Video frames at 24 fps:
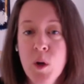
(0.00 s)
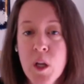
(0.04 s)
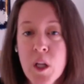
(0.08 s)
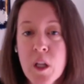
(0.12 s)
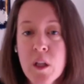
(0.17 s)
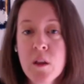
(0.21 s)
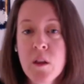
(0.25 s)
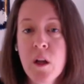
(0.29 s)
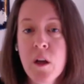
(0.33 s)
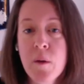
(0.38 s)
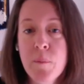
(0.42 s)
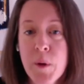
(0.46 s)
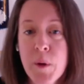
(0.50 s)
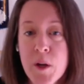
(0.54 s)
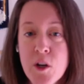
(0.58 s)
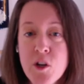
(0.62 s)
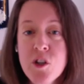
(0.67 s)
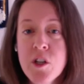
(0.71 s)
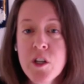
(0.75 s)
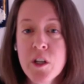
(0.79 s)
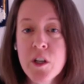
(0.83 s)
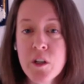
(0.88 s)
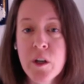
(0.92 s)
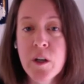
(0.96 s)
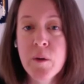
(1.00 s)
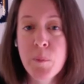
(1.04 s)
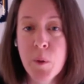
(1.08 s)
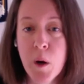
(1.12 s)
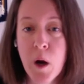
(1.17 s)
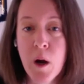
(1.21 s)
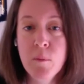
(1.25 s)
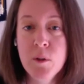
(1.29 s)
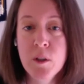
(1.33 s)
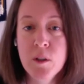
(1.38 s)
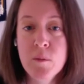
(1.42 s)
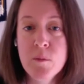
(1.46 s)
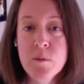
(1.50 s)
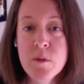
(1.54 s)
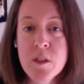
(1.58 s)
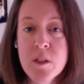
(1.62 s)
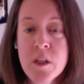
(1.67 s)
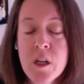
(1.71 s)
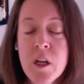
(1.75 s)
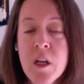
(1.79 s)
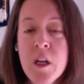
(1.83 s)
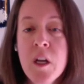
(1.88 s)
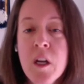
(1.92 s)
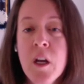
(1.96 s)
with uh, budgetary
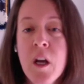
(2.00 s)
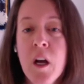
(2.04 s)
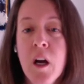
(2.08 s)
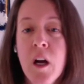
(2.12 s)
problems,